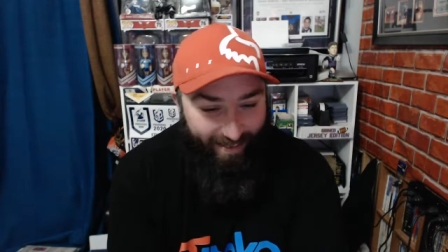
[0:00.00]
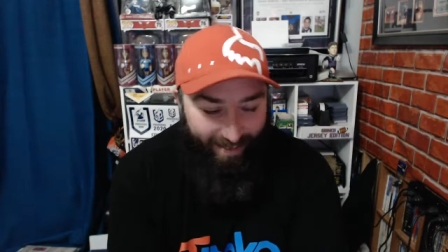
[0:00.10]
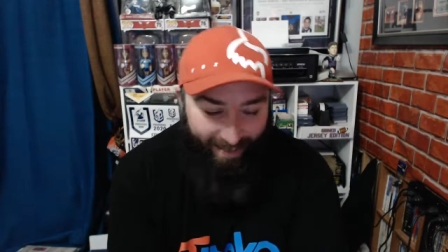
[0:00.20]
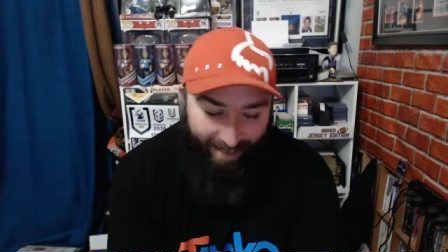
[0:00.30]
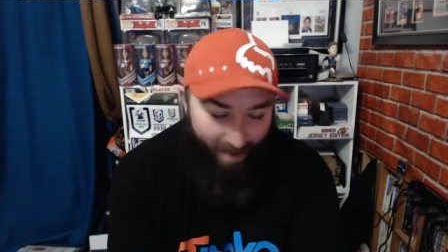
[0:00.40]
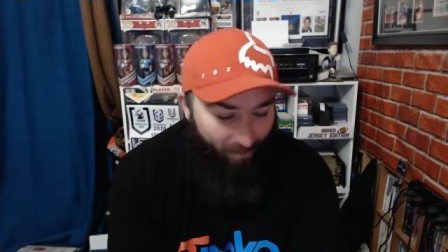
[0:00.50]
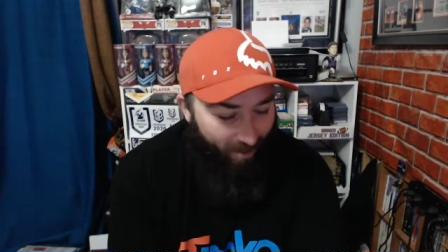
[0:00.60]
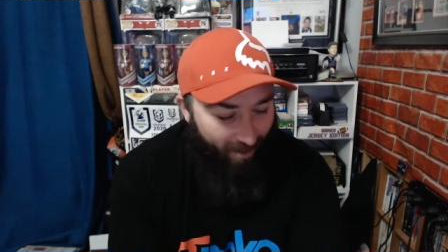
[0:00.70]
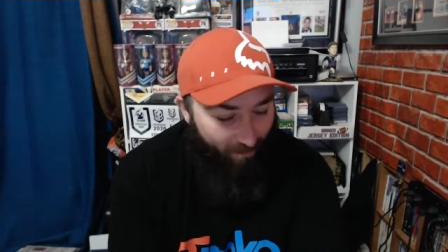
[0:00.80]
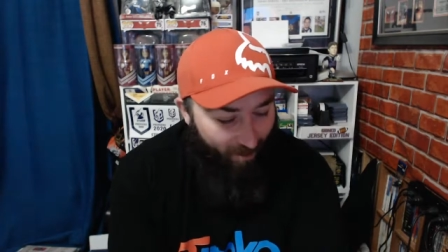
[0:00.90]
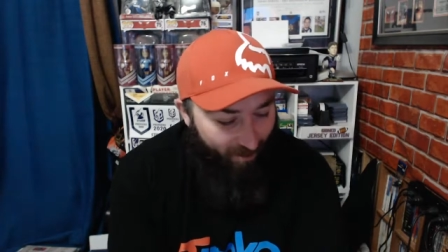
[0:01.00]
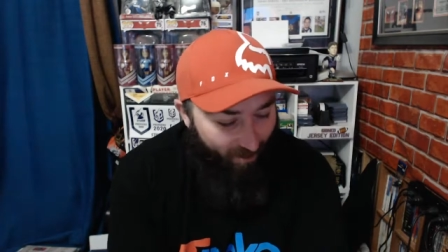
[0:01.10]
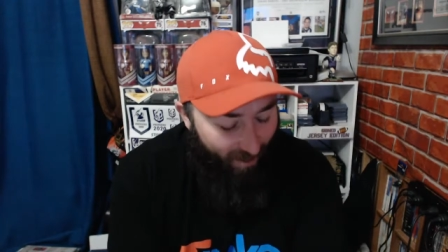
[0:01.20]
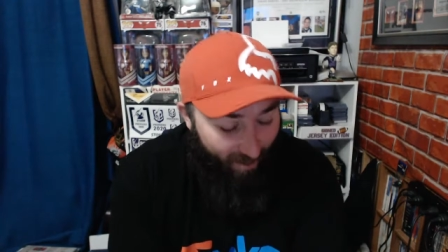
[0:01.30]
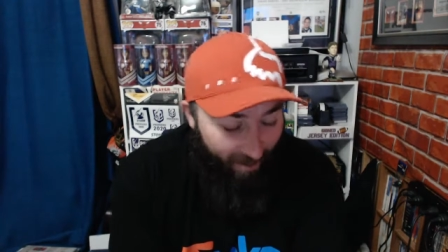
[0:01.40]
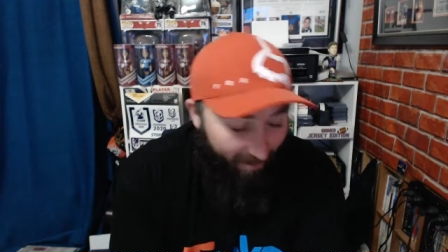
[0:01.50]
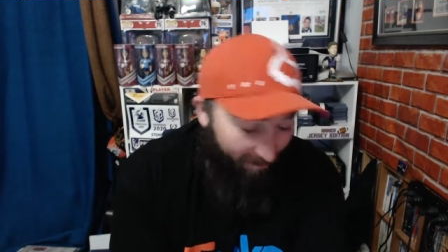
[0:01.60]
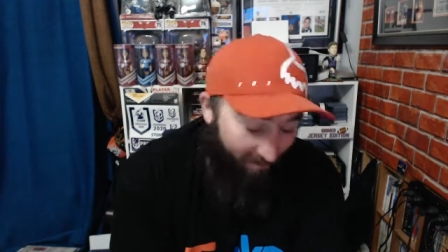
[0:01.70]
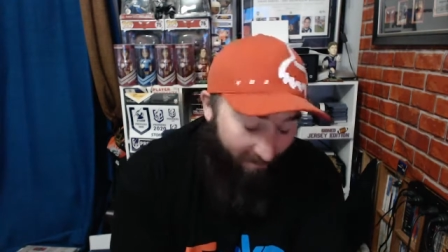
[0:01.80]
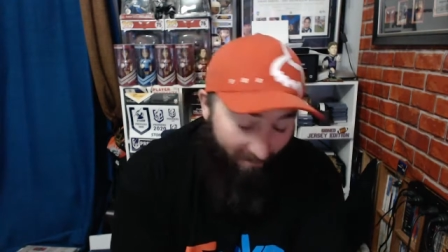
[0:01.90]
Yeah, that Black Mojo. I
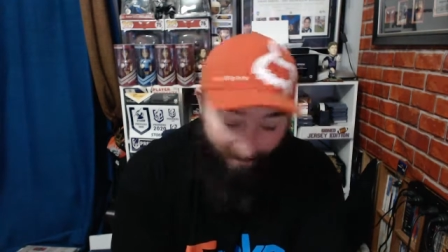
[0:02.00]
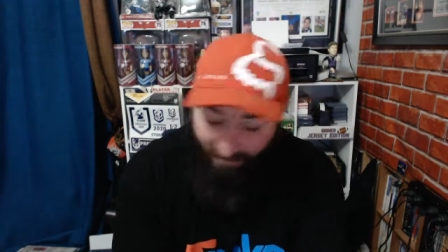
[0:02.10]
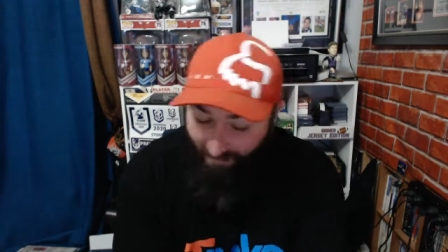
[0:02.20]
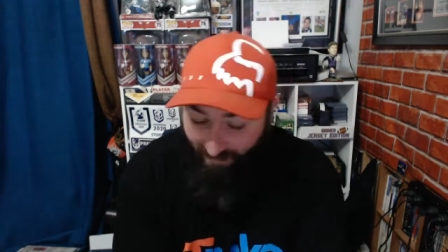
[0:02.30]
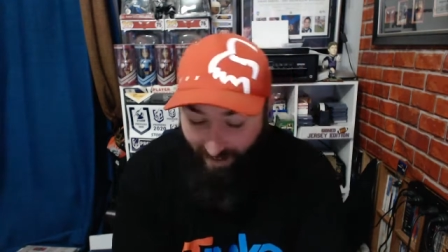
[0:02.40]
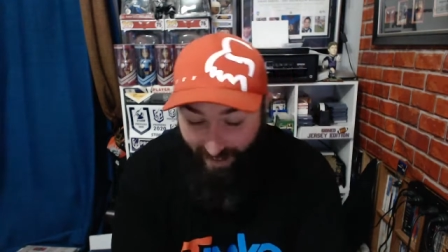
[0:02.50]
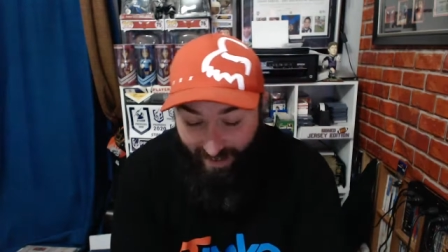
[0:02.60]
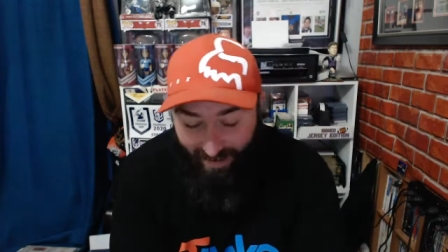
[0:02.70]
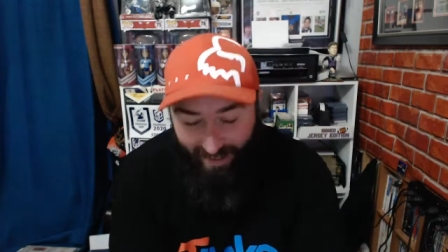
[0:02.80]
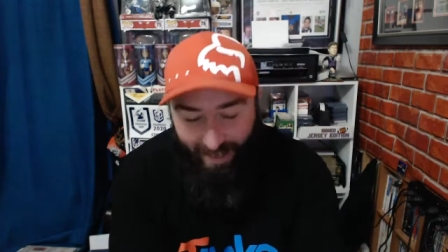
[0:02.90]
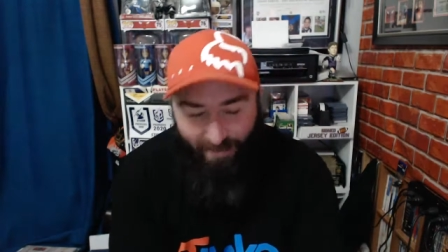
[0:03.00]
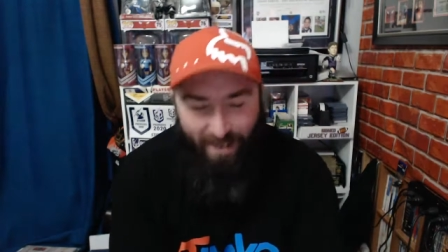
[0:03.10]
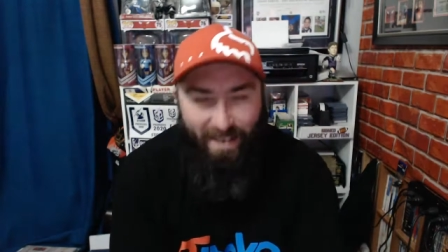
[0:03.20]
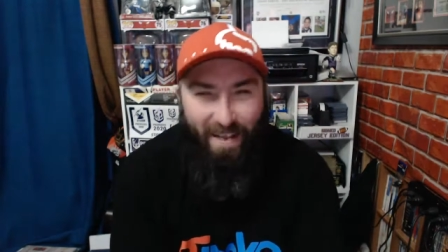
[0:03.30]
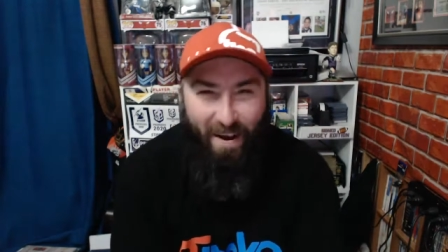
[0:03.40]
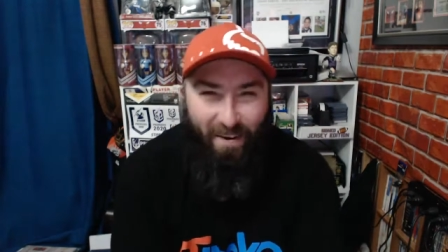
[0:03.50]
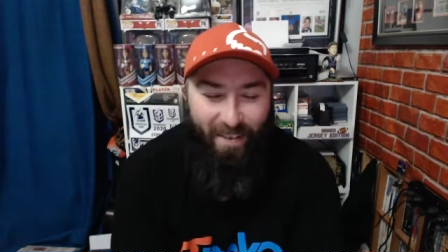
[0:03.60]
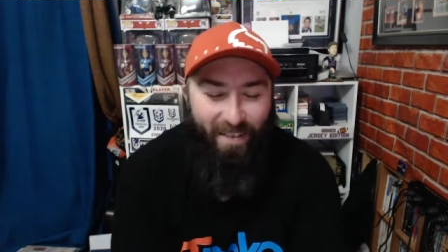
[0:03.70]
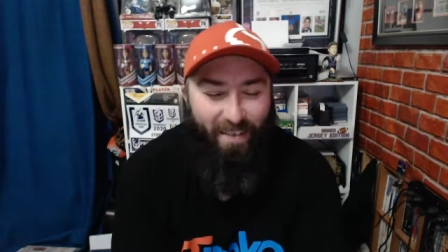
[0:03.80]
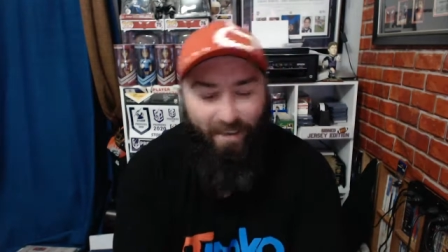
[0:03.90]
did not even
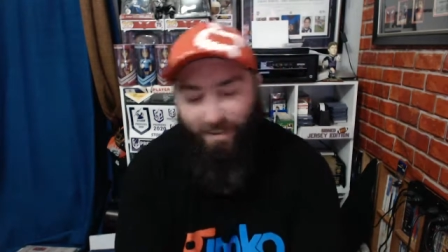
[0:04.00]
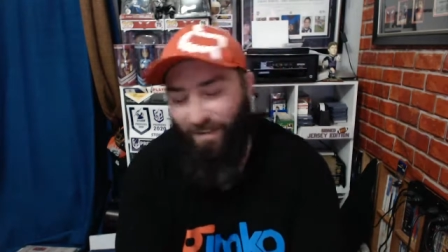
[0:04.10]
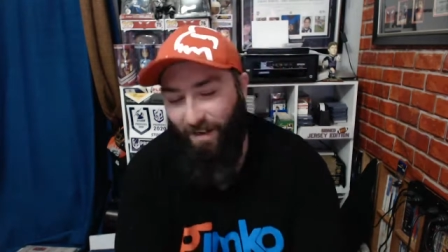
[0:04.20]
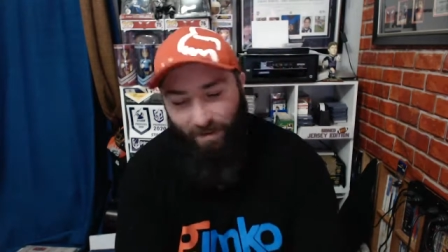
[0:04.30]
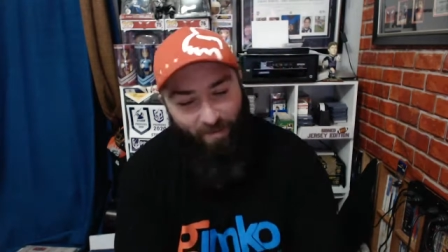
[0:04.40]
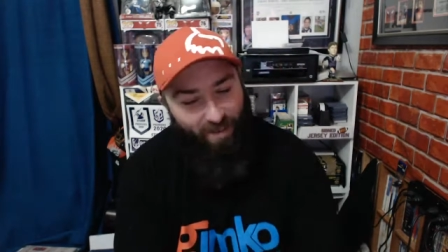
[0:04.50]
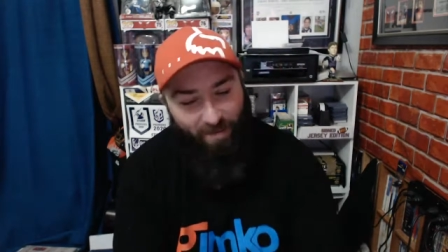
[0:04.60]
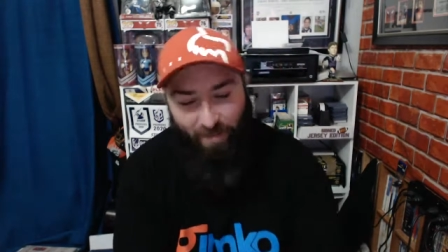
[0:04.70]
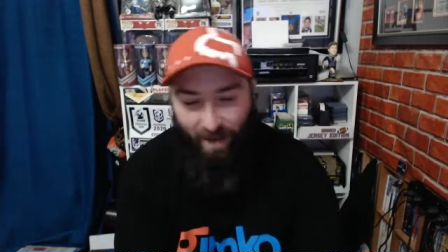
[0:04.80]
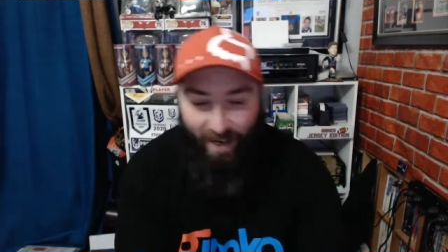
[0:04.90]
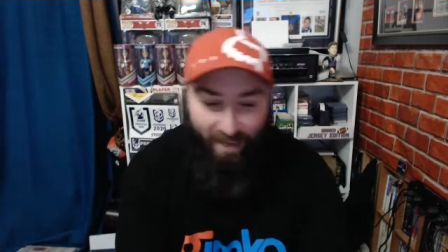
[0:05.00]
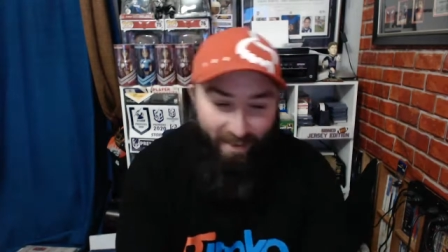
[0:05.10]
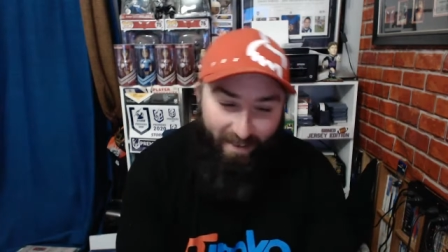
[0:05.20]
notice. I just opened the pack